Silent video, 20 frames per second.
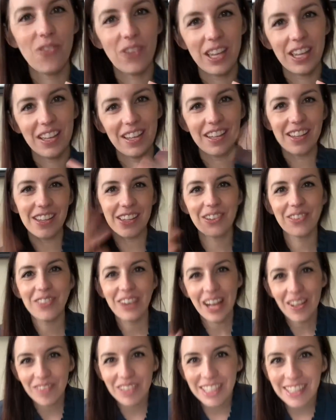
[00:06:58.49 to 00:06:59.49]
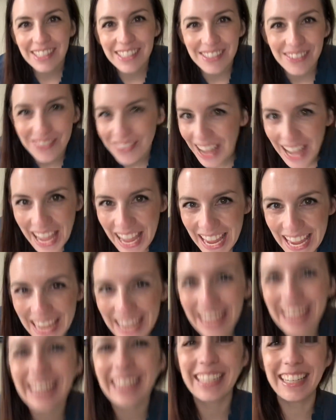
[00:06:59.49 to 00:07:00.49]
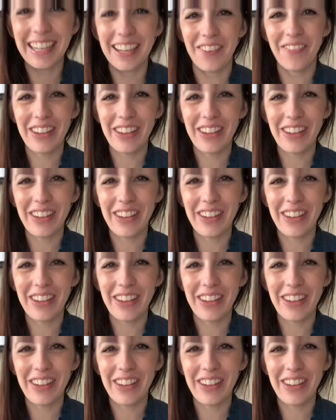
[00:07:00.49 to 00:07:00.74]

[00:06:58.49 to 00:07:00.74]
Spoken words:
Wiggle your wobbles away. Good.